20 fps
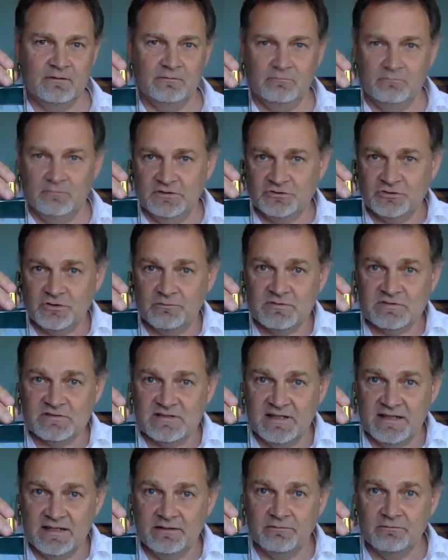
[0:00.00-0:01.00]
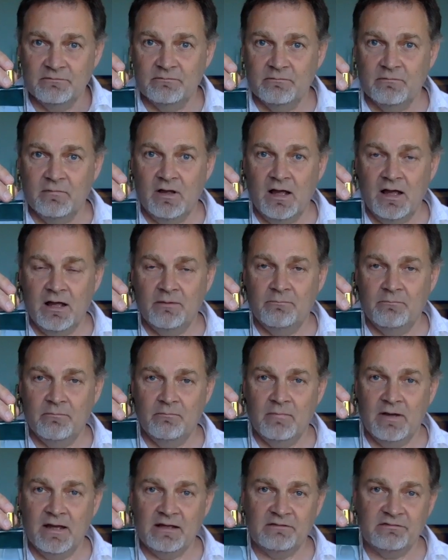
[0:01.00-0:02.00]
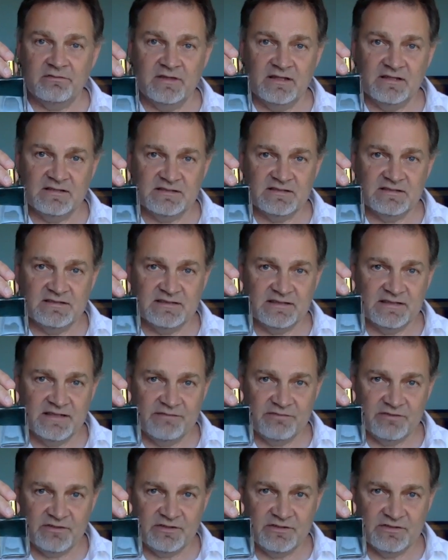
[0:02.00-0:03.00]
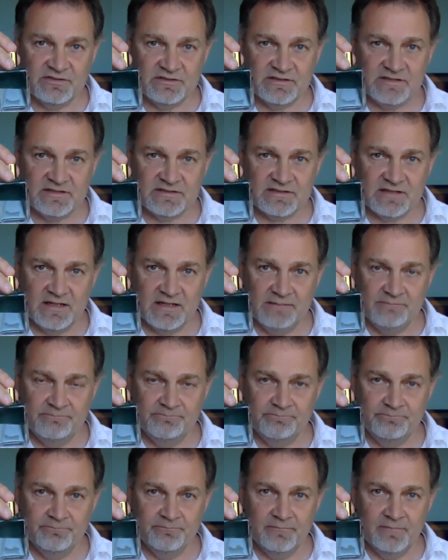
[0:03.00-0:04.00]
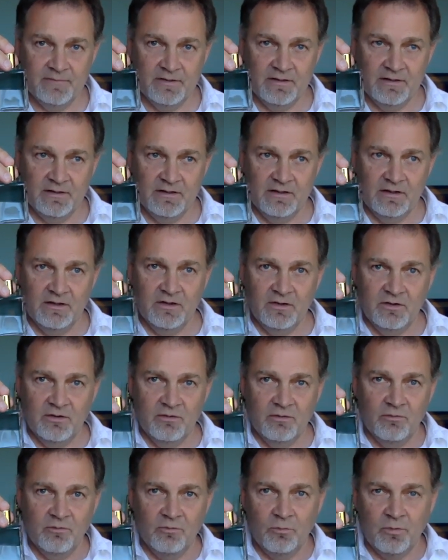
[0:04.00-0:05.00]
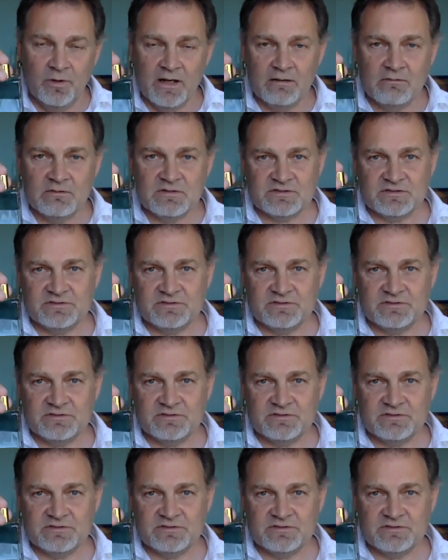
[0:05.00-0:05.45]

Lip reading: which obviously Mike thinks is significant at this time. When I was